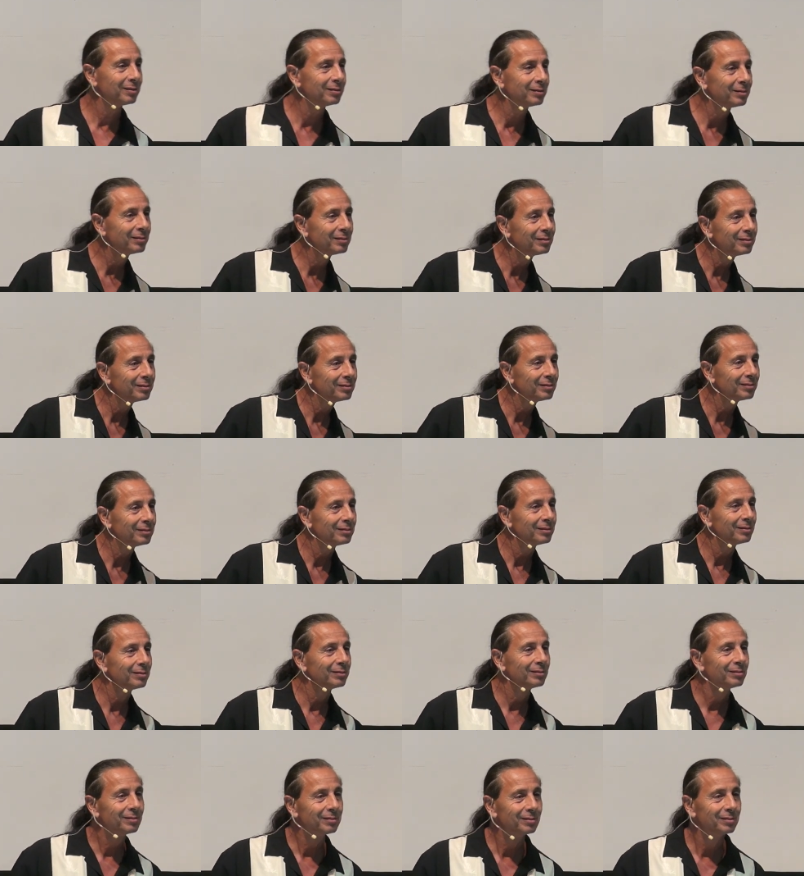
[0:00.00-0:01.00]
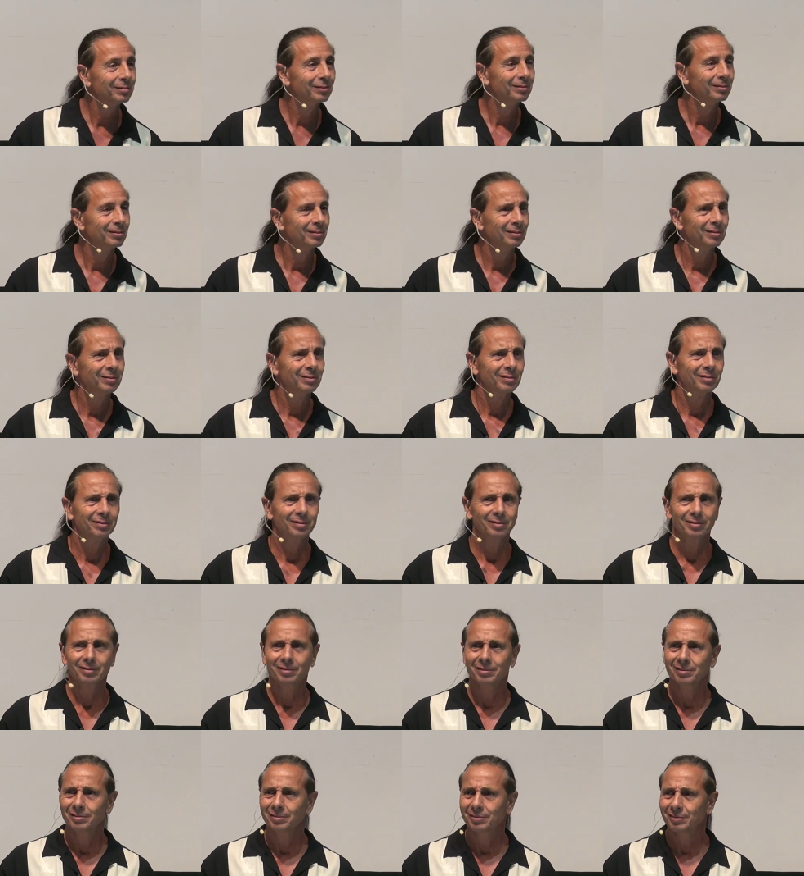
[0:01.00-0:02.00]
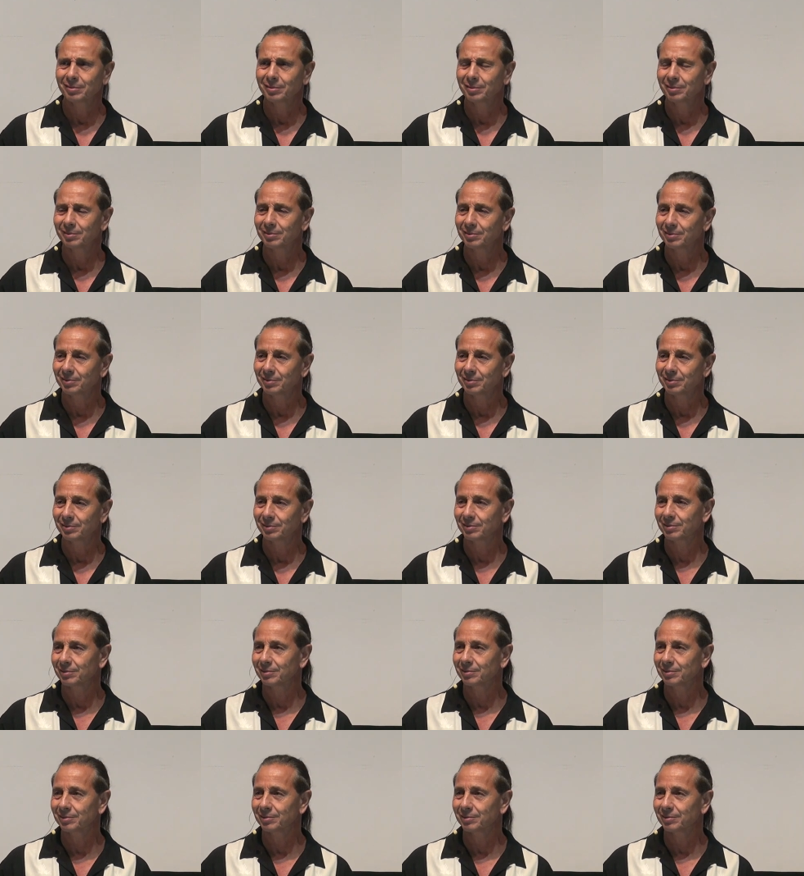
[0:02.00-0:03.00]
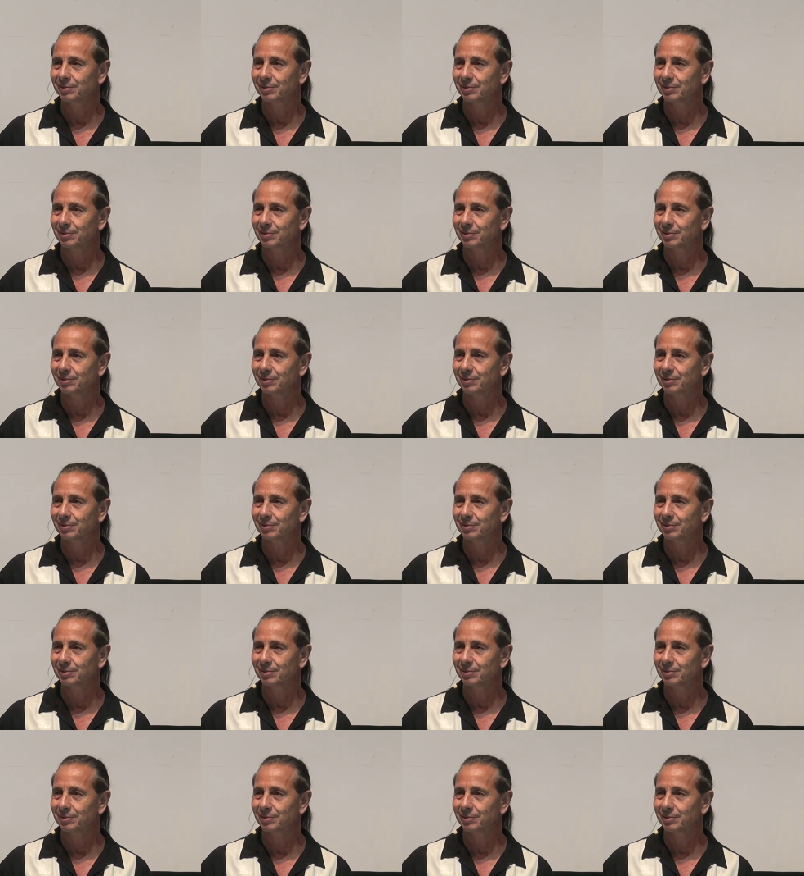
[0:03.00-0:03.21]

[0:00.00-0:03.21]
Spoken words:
Nothing is said.